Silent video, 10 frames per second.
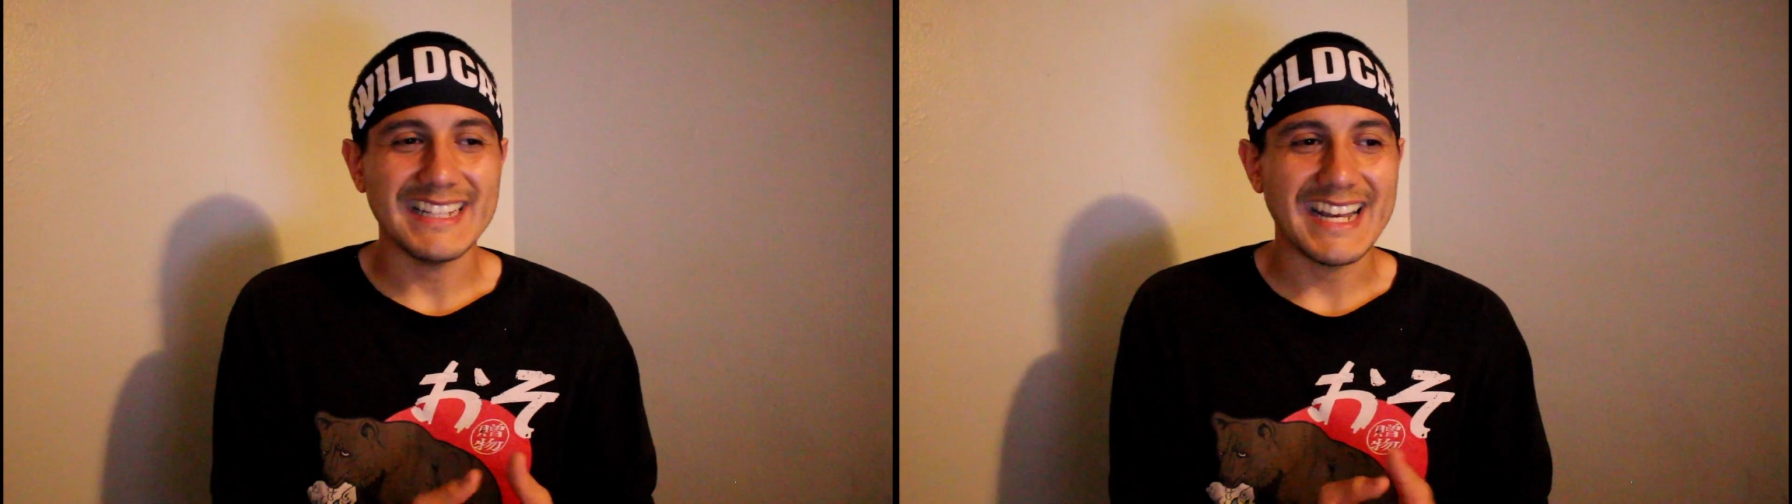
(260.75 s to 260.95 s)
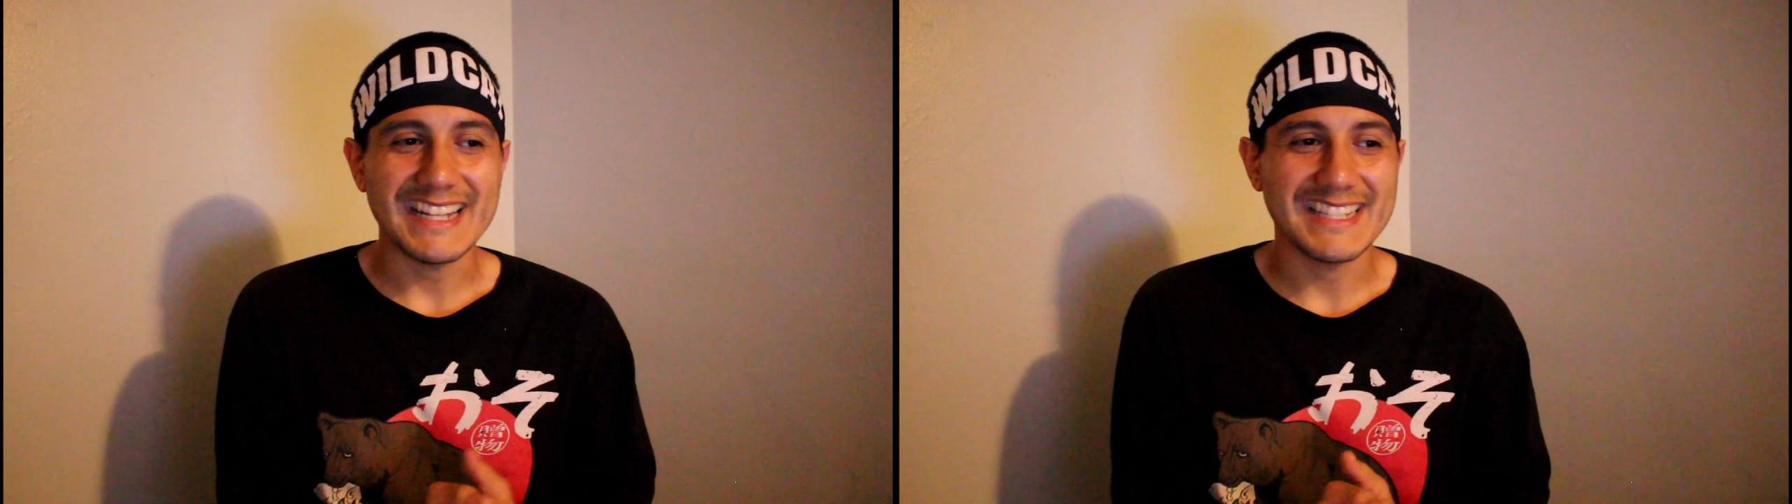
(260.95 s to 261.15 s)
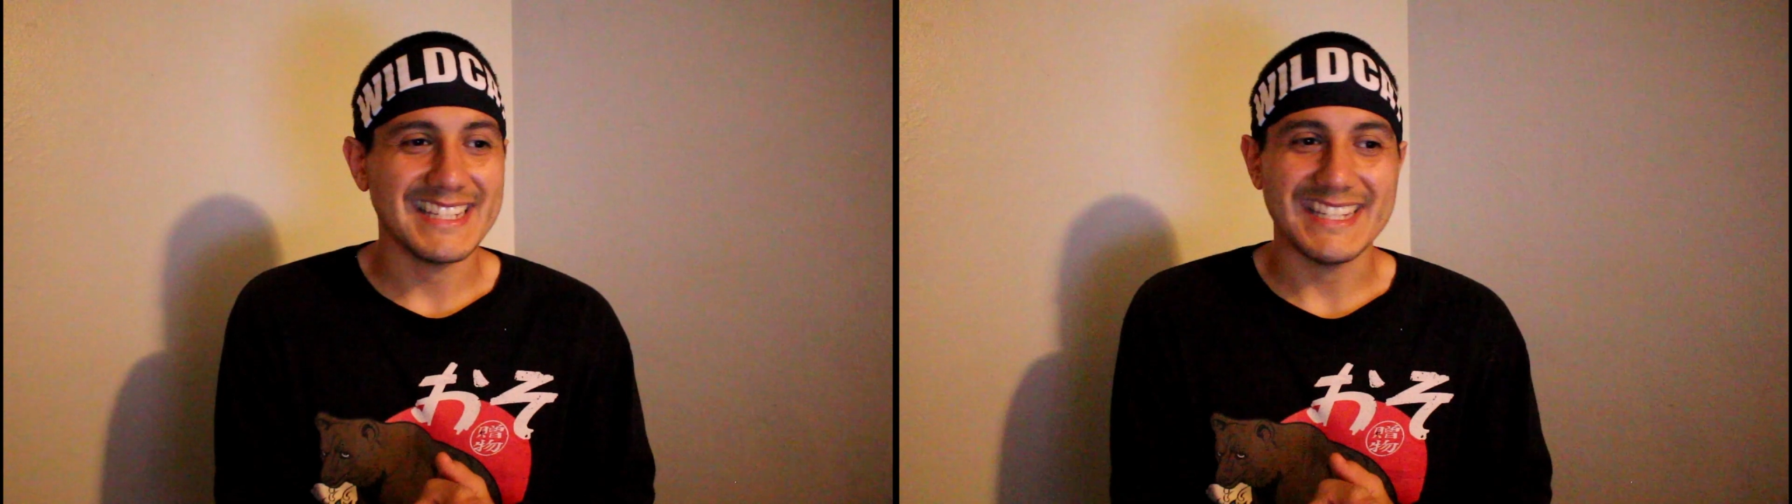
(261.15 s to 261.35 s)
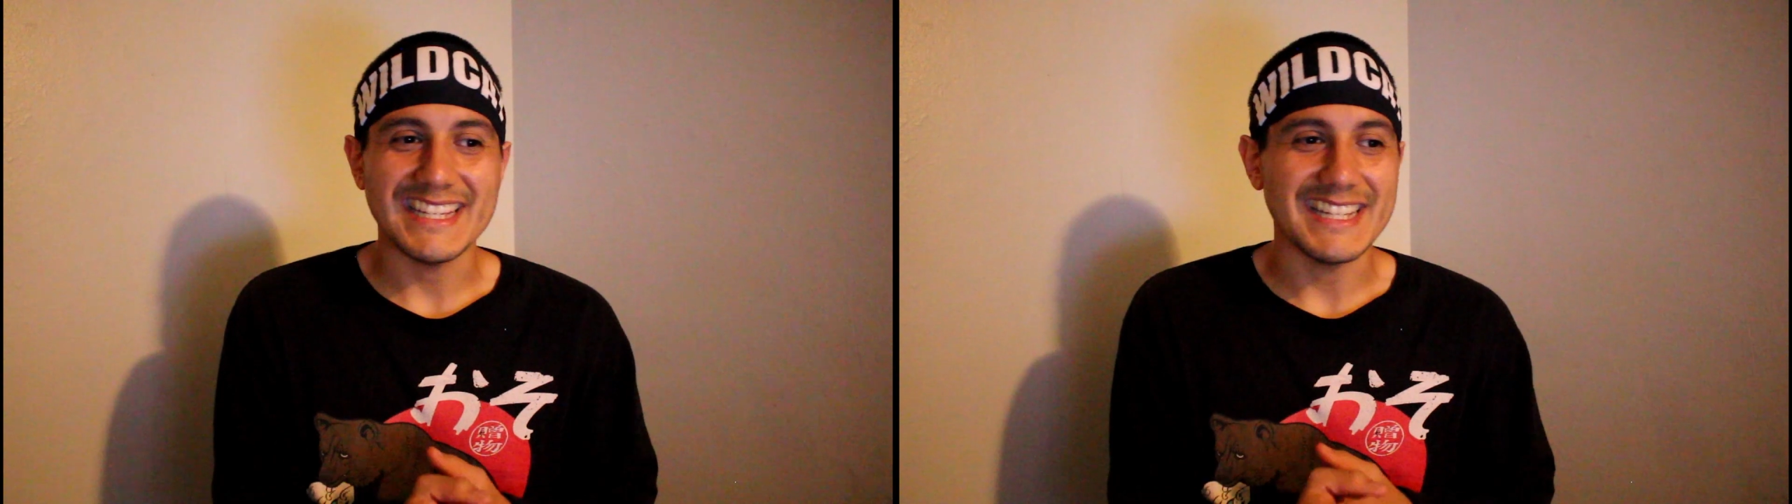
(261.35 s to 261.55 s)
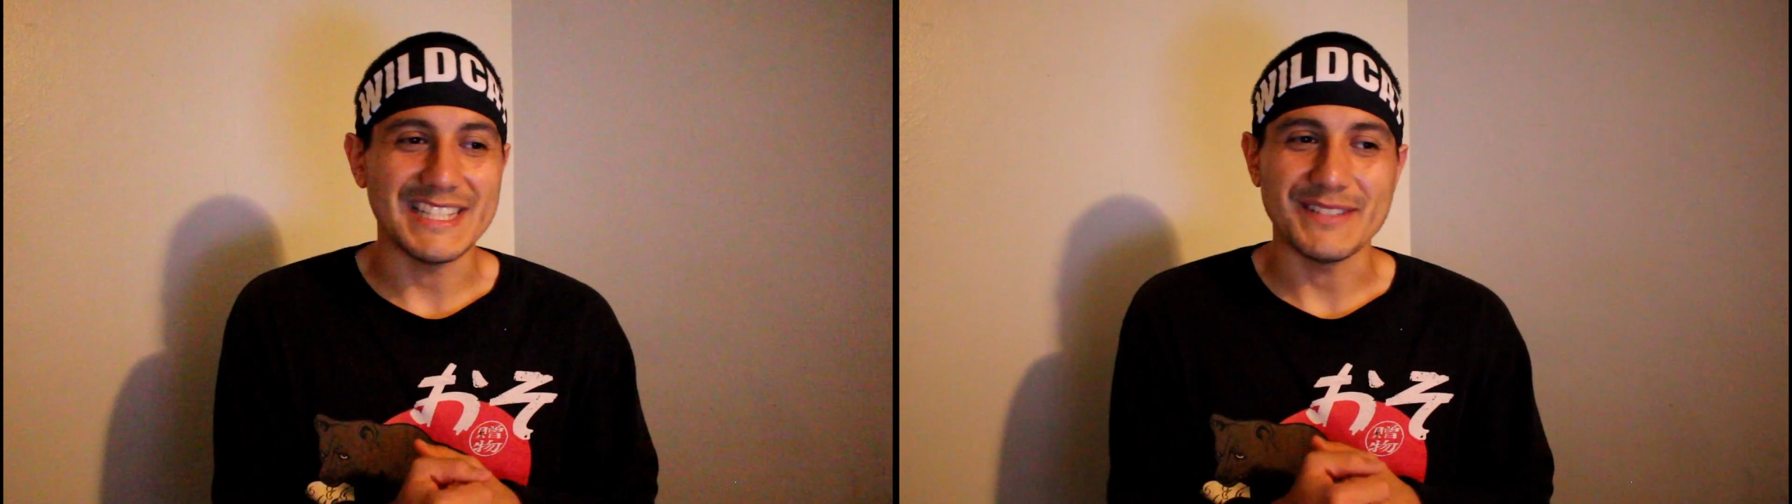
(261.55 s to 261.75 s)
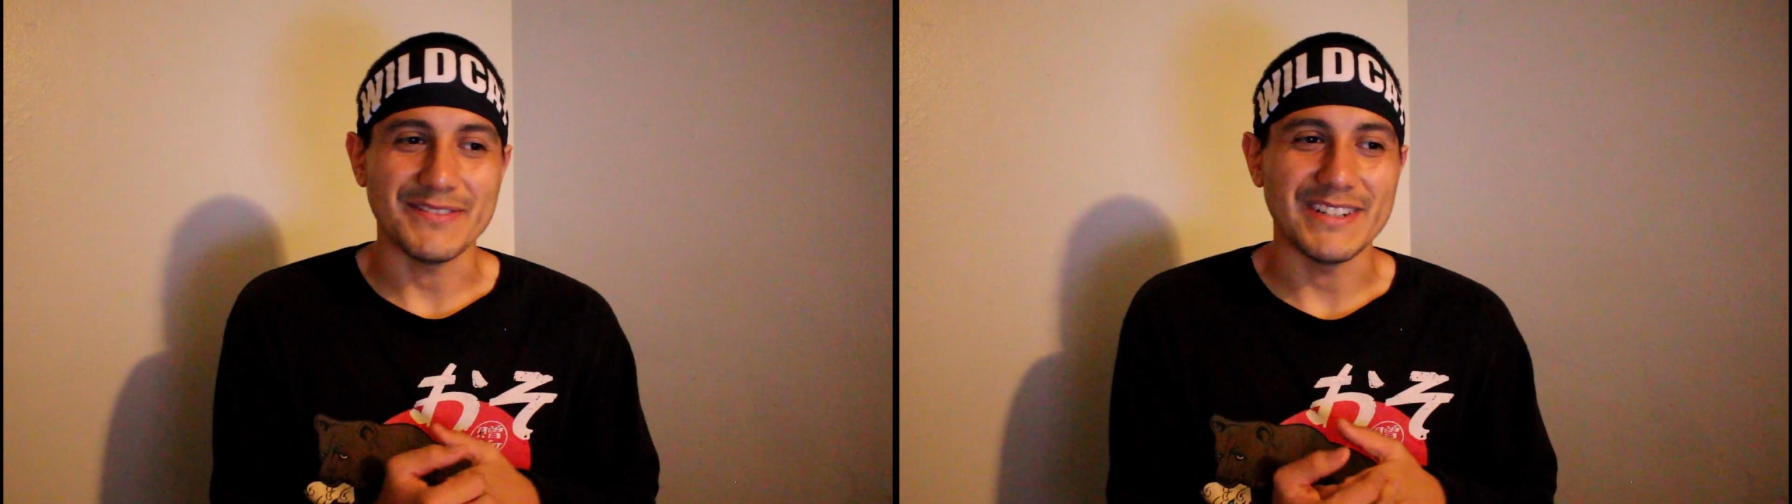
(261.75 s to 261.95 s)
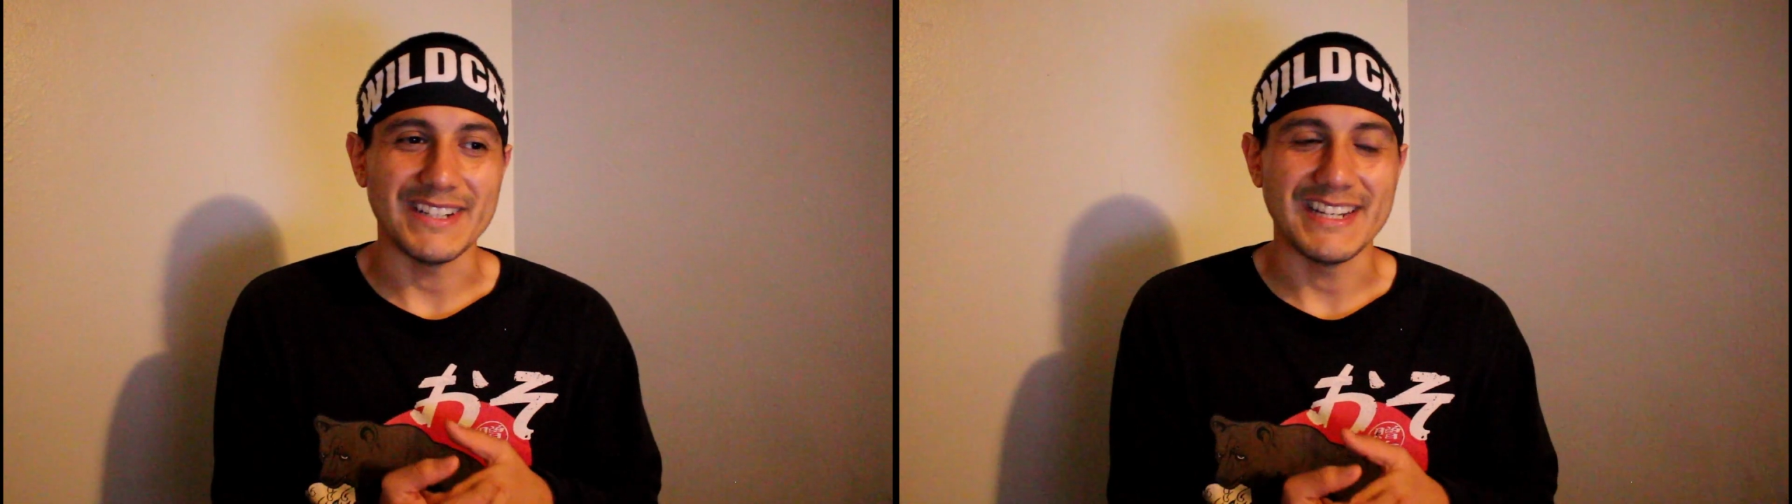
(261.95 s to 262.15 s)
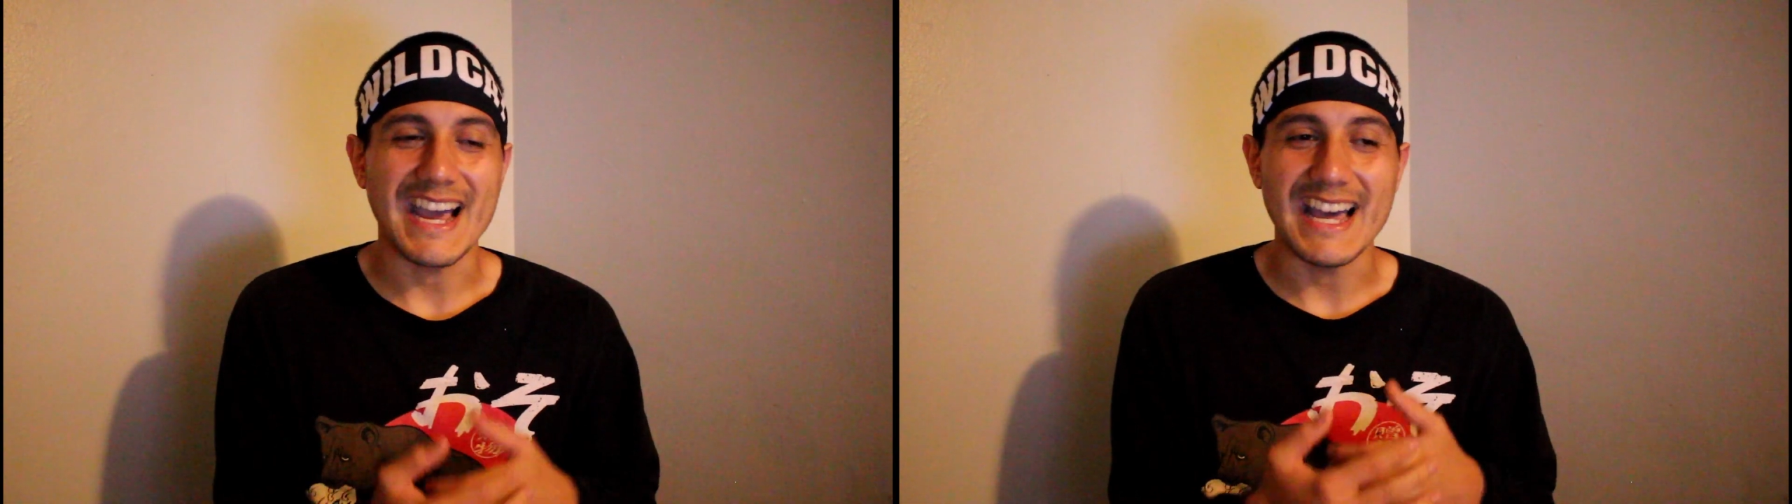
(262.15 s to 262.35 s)
That shit is
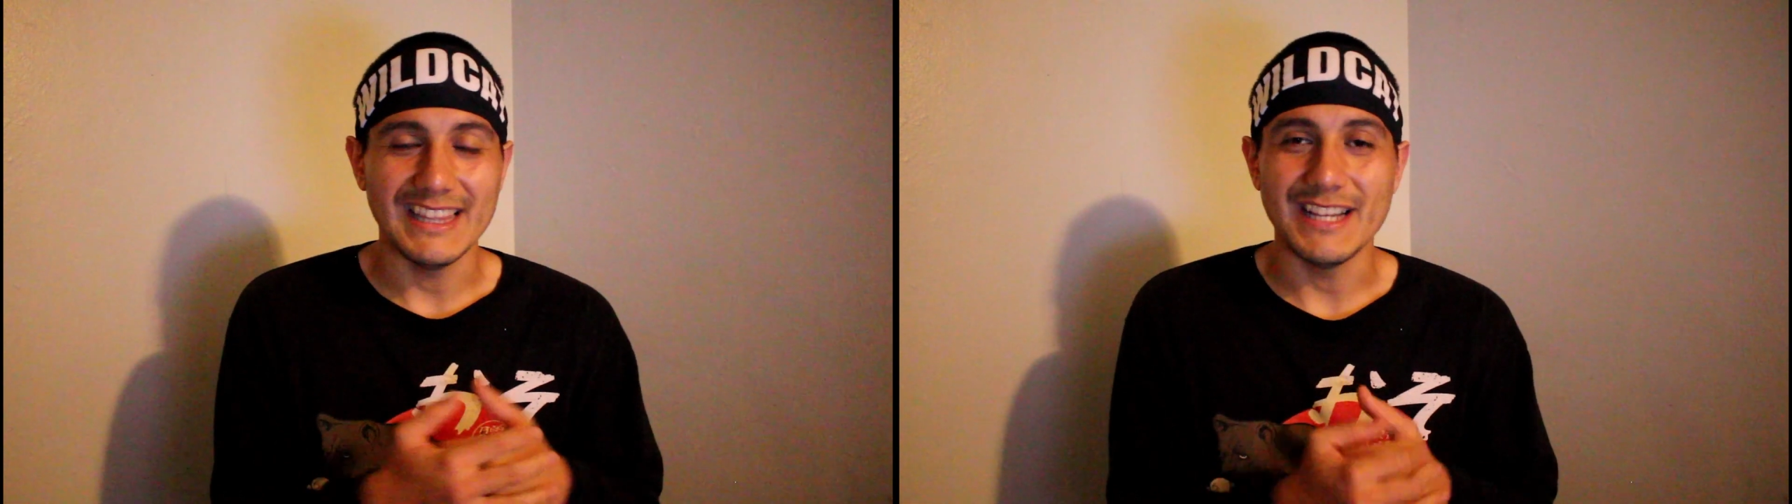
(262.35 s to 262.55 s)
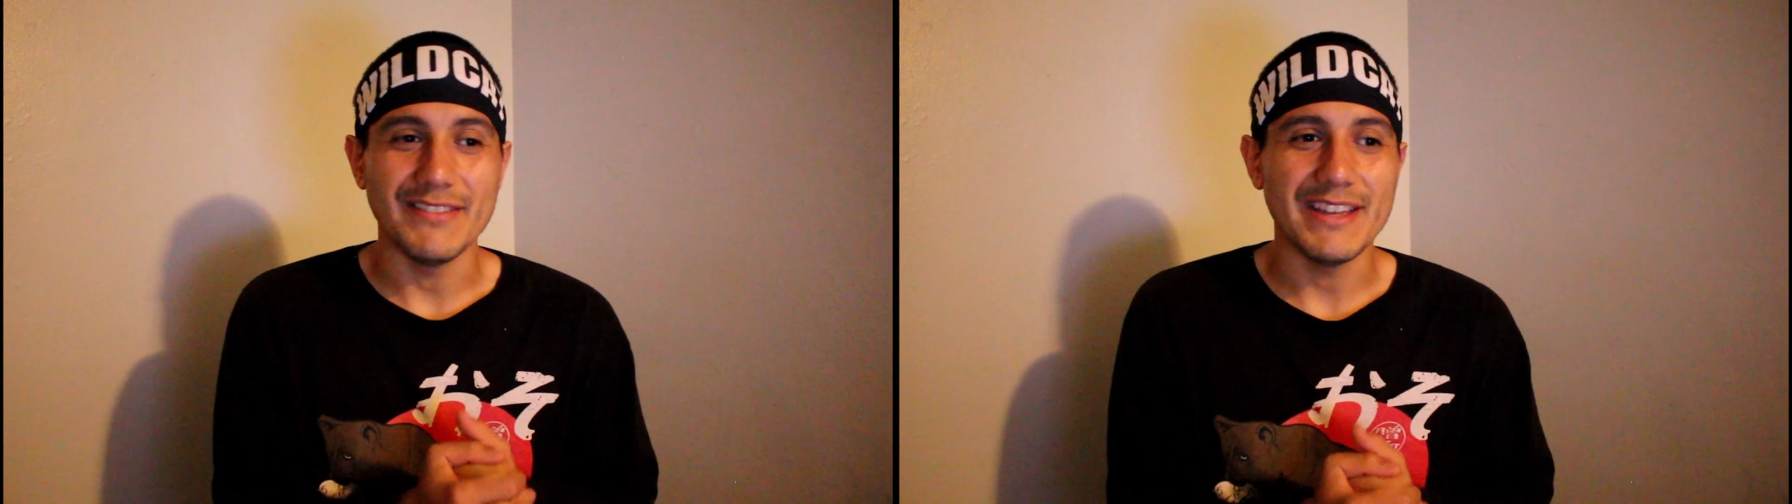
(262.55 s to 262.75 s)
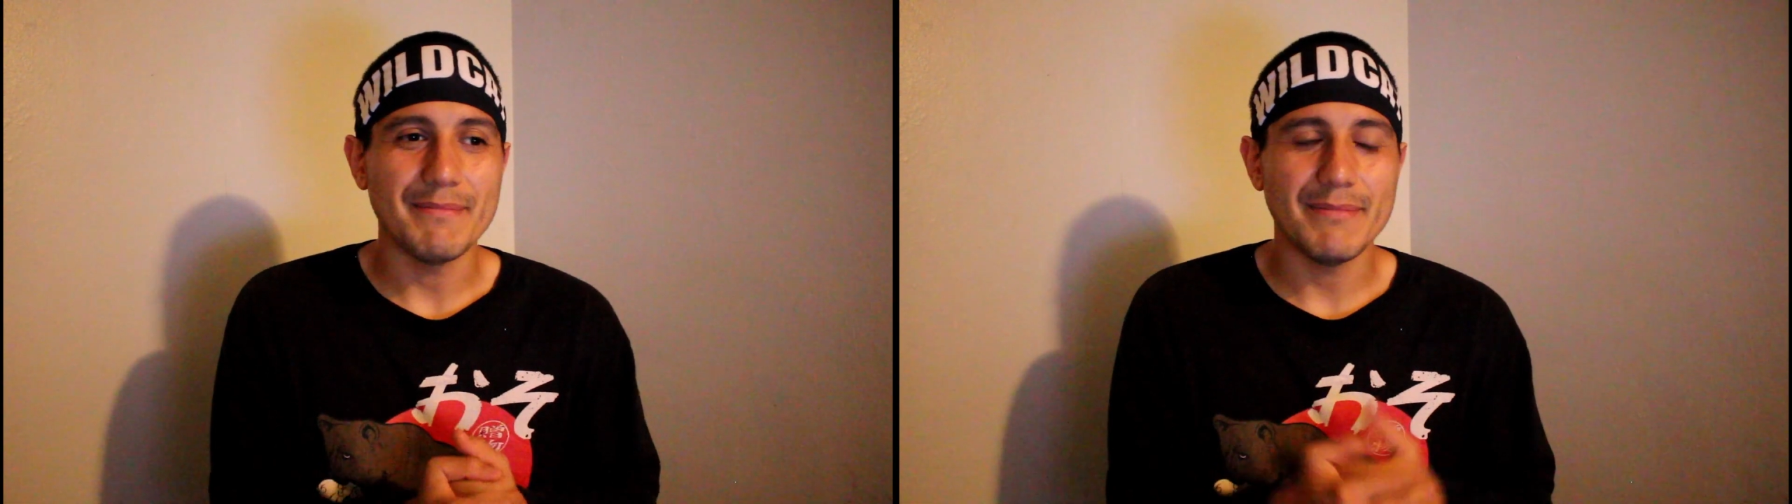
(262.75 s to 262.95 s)
fun. I love it.